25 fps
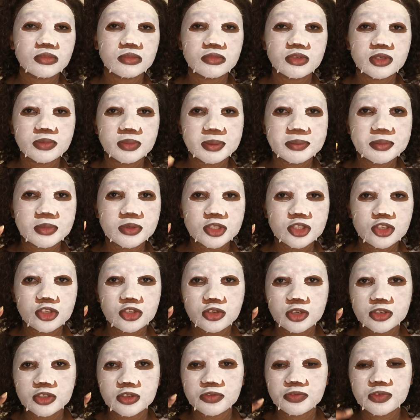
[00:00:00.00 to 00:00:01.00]
Remember what you do
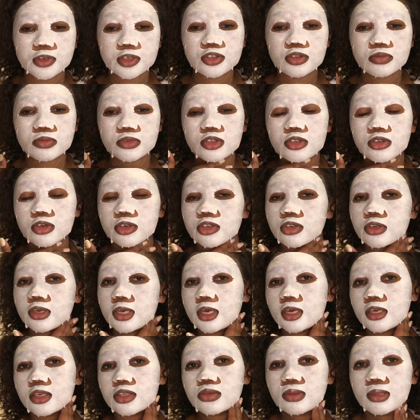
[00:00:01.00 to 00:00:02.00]
on your face, you must do on your
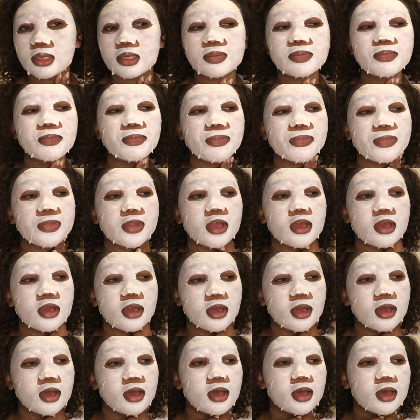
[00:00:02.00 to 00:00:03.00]
neck as well.
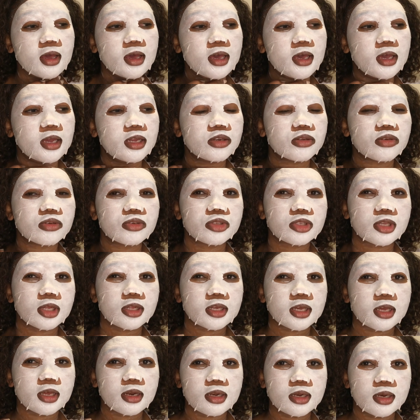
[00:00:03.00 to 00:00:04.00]
And also I'll
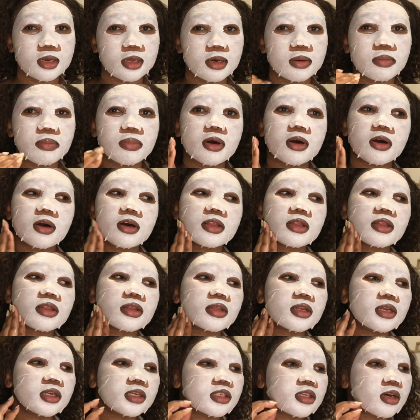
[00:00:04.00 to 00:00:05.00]
get a bath
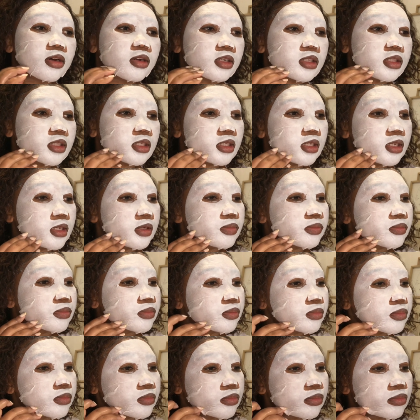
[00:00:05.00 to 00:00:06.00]
3 times a day.
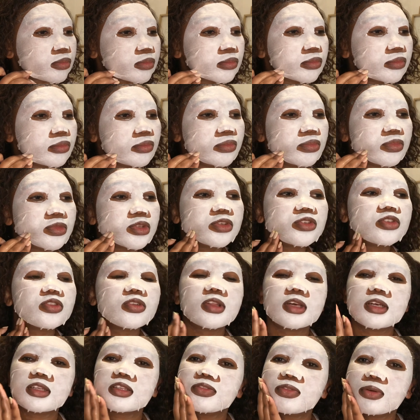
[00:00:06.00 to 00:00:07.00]
So
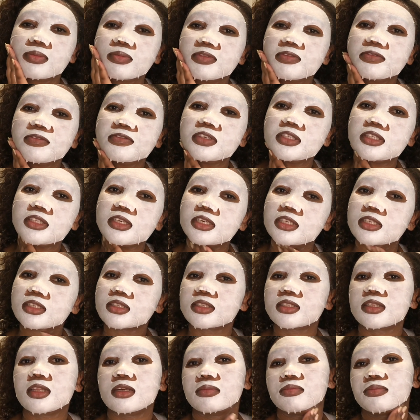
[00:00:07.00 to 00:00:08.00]
that's from a physical
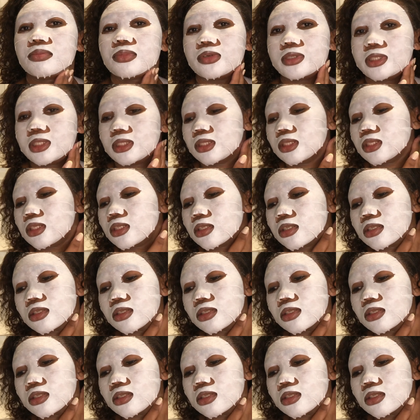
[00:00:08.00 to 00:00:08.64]
standpoint.